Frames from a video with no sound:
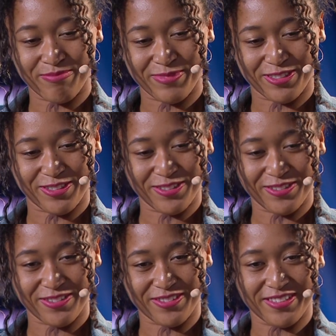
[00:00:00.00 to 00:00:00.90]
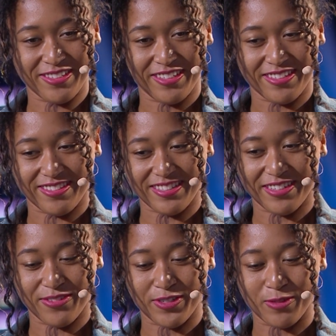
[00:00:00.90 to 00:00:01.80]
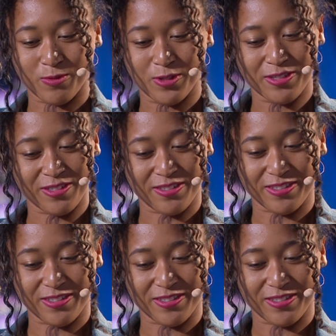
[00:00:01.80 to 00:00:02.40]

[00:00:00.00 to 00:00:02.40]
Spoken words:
number two, is that if I were to